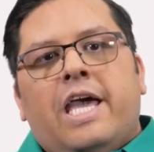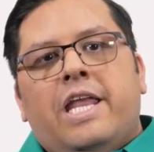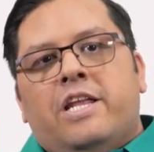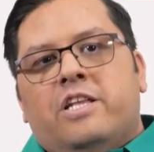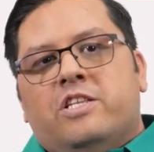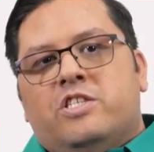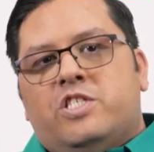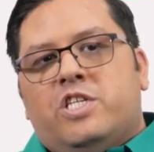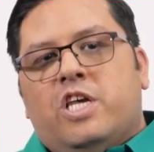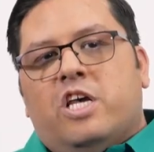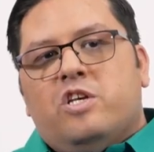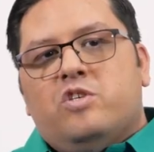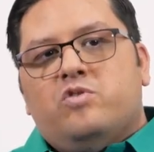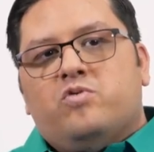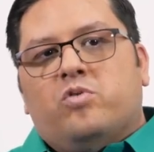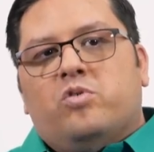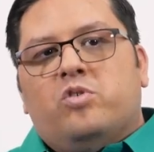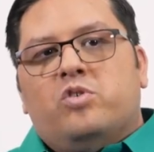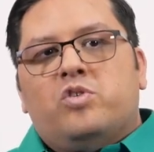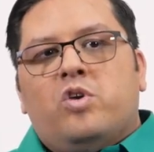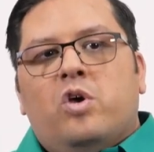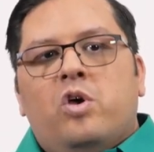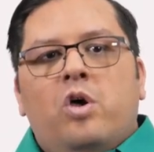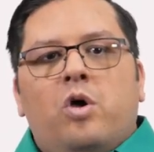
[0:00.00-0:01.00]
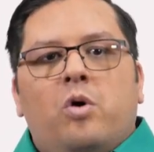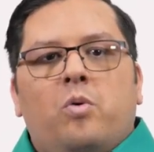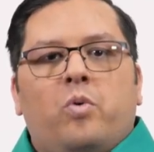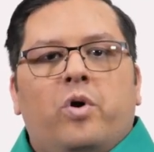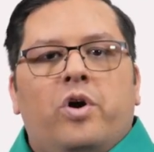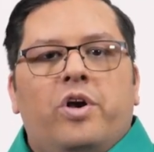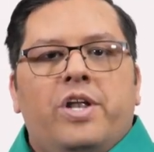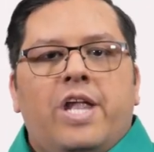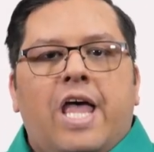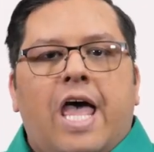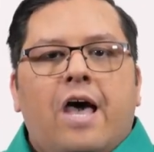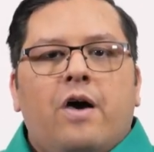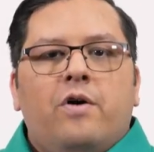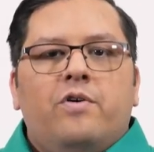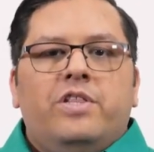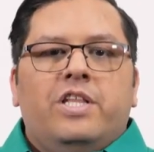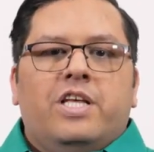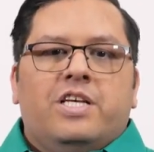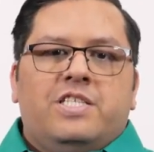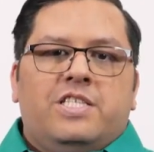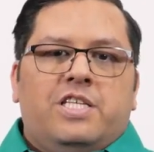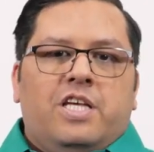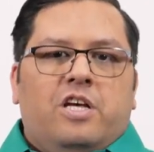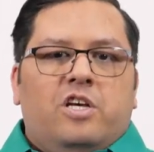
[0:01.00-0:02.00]
And in Salesforce, we're now in
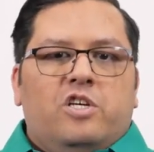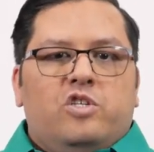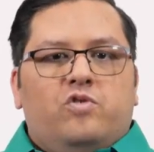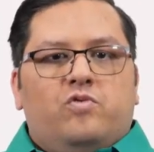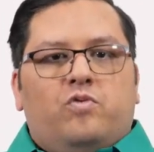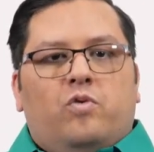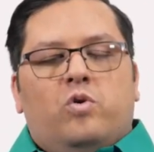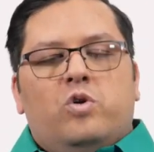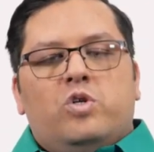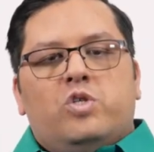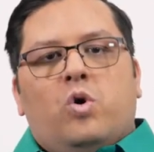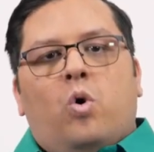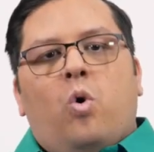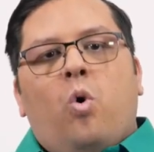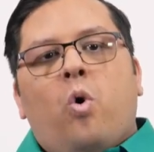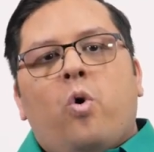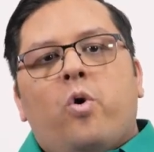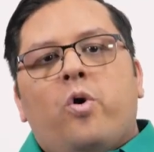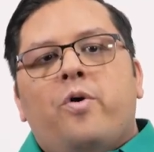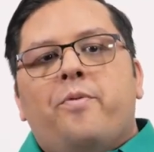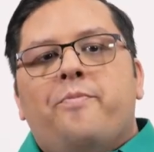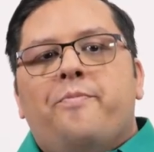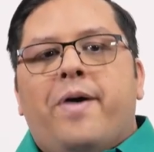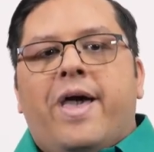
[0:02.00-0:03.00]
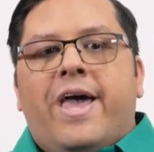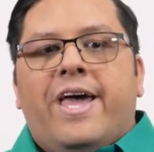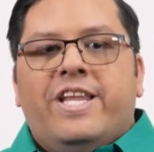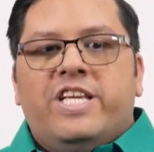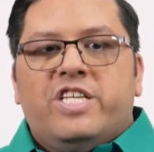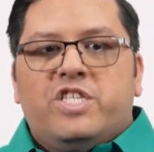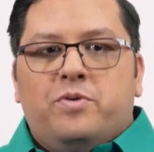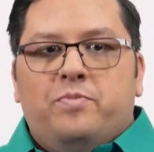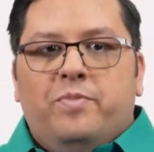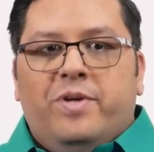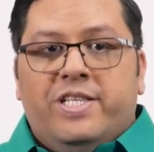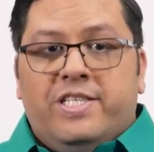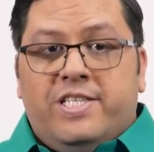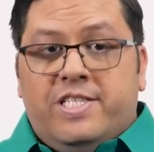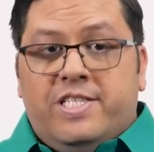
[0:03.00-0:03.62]
the Salesforce order management